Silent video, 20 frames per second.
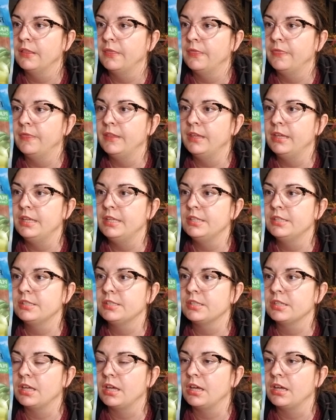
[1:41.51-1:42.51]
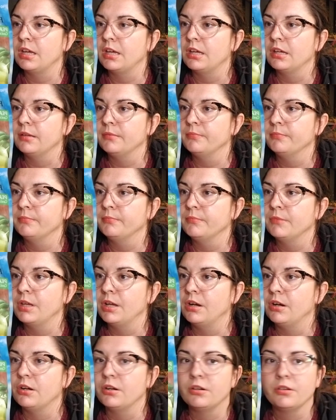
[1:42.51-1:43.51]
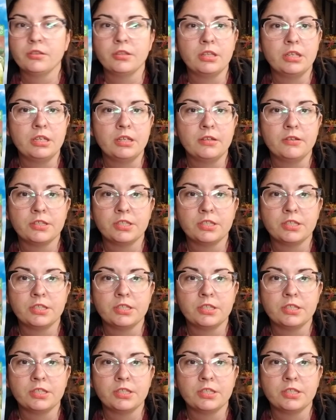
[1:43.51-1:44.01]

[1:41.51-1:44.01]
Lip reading: these are the